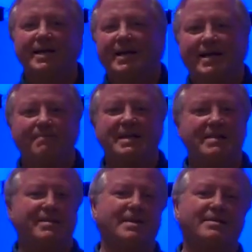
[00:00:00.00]
How many
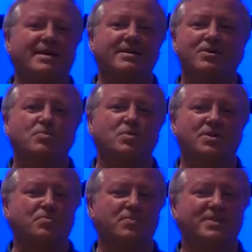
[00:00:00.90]
think they know what
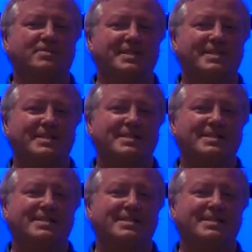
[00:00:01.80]
it really is?